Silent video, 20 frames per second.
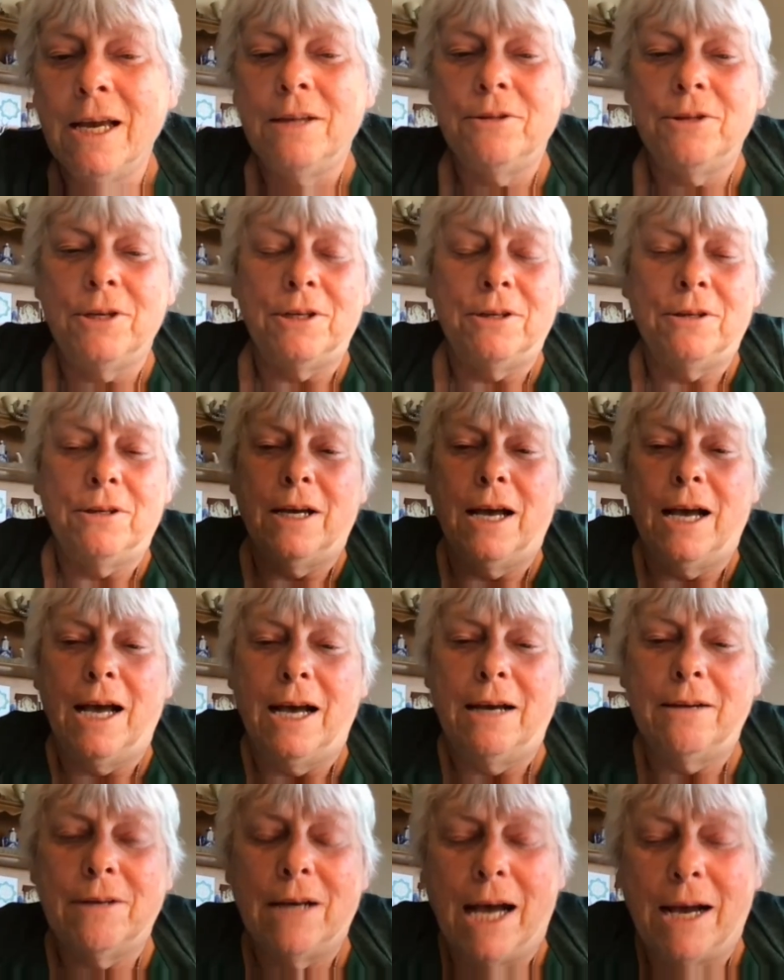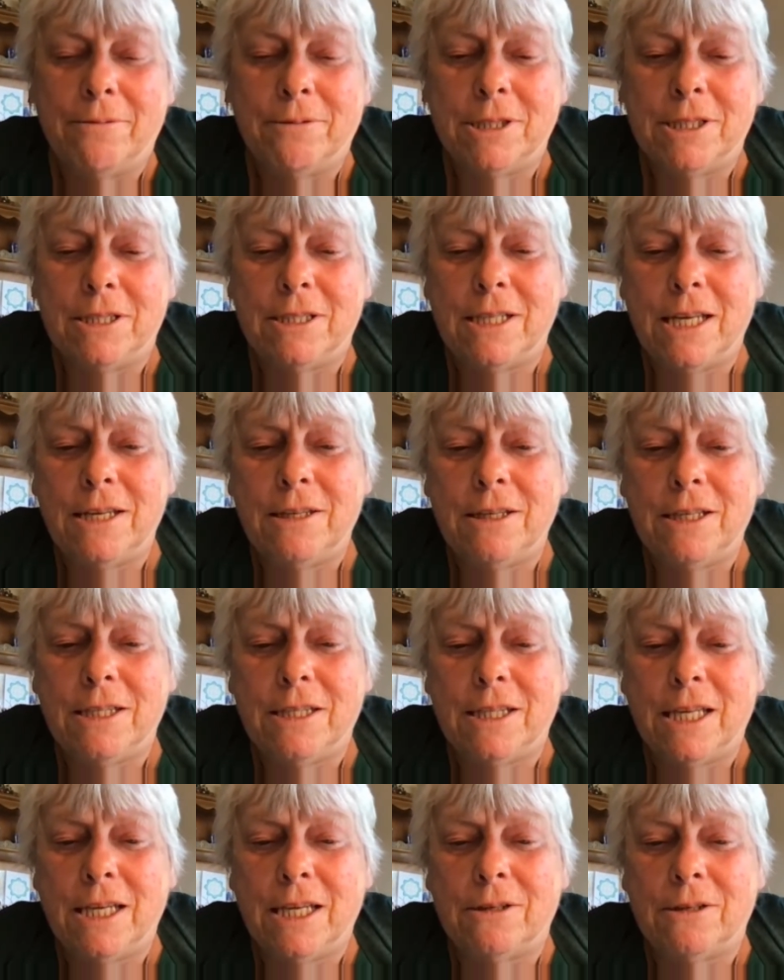There, uh, I would say that
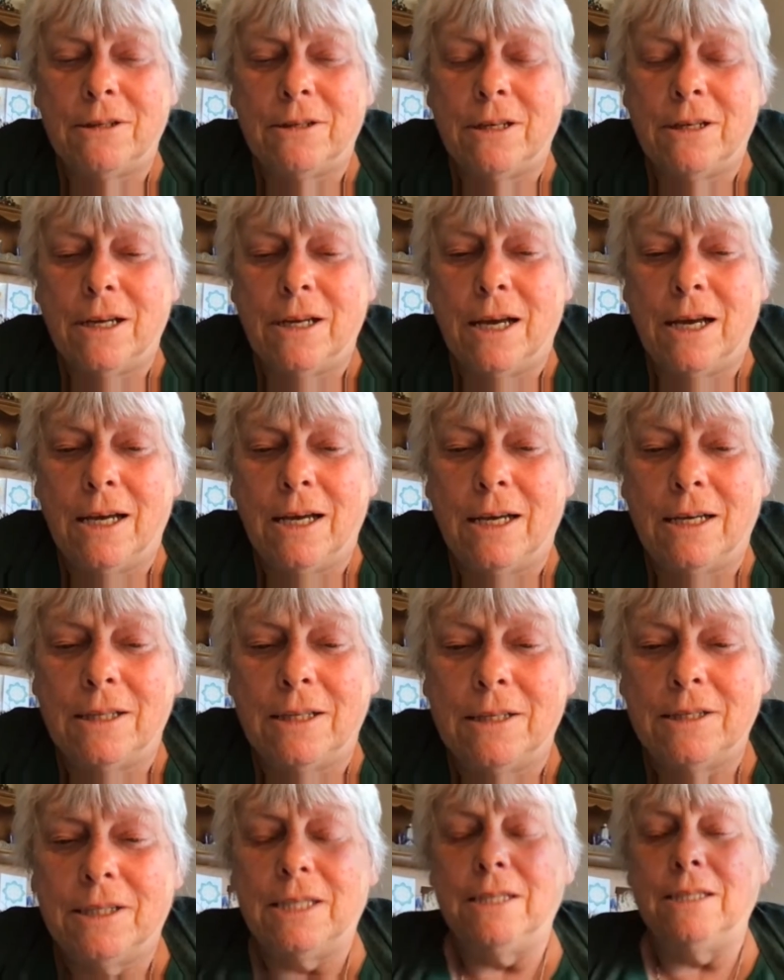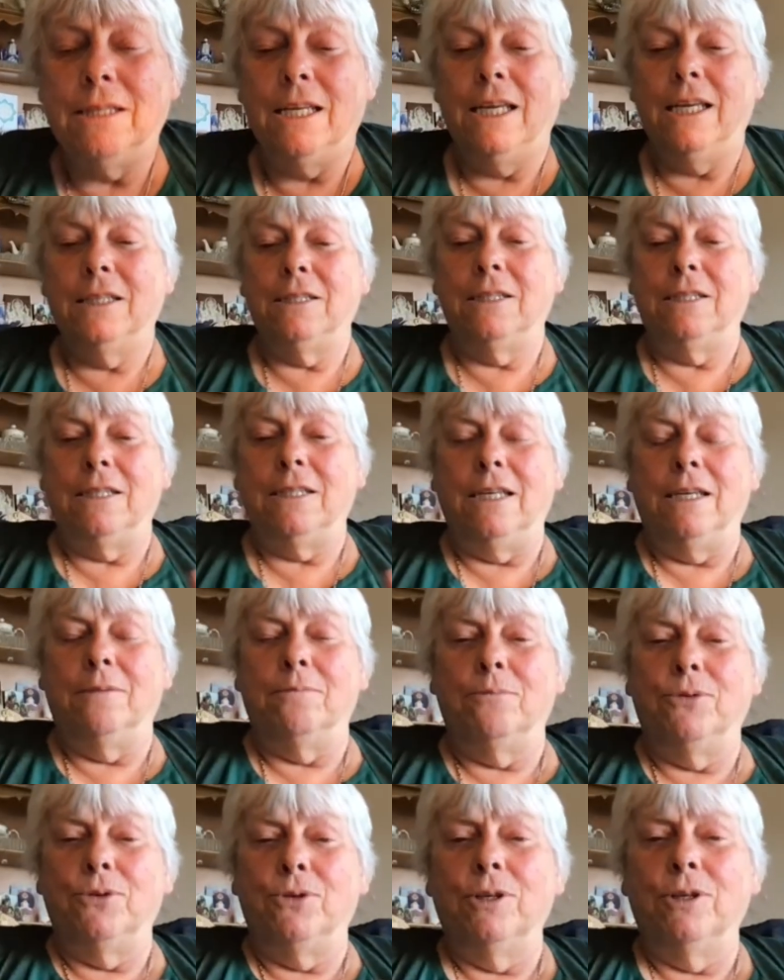they're, uh, it's
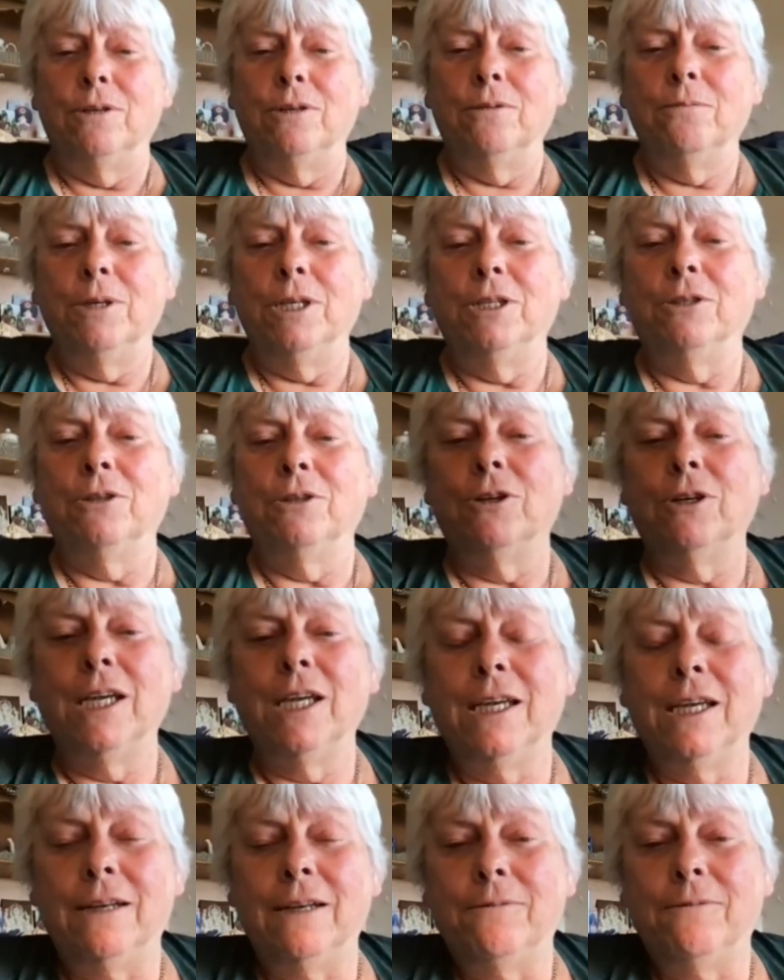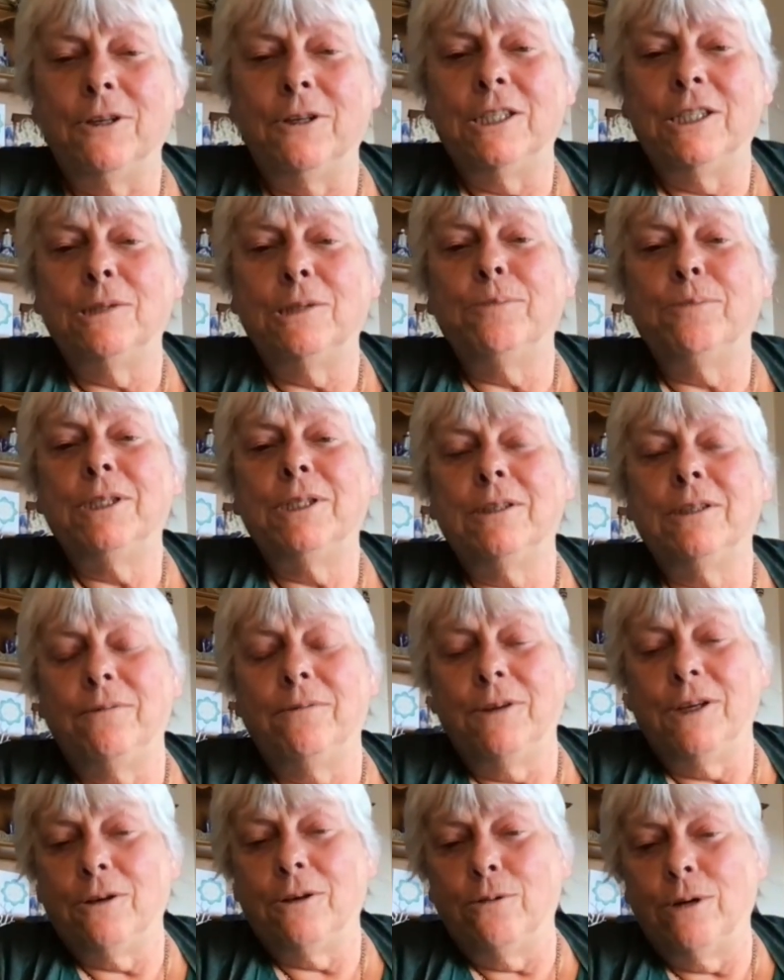important when you're looking at a very
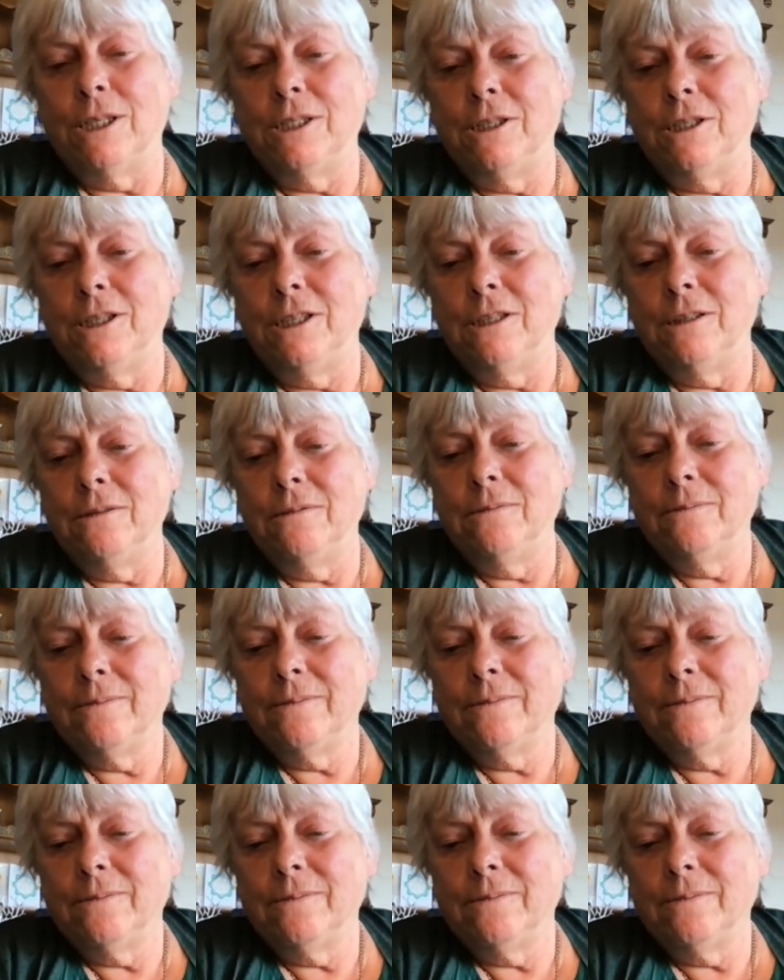specific question.